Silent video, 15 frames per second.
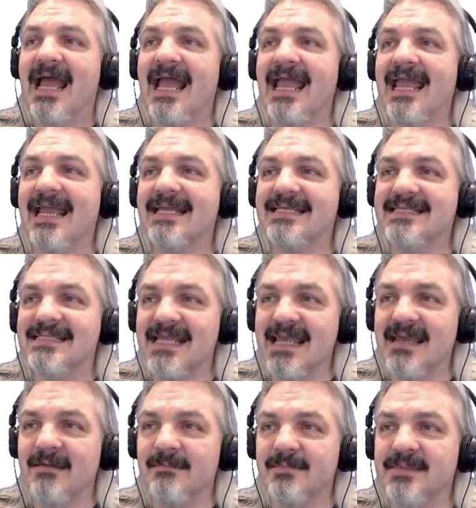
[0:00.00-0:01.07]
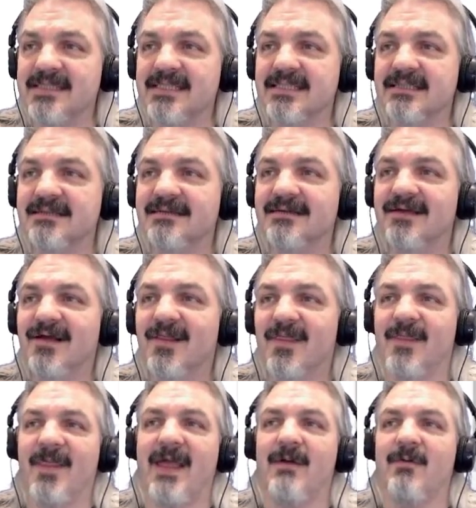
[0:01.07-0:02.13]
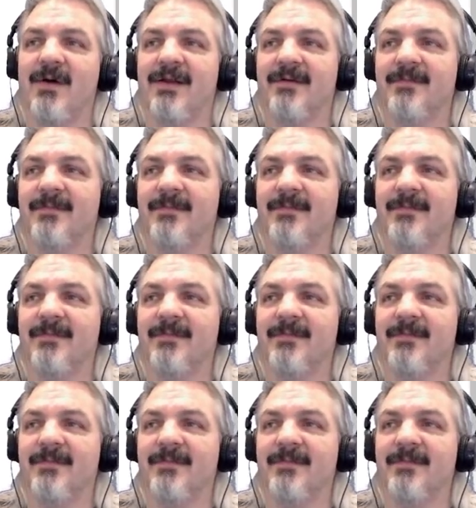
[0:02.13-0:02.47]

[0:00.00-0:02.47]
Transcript: except that one.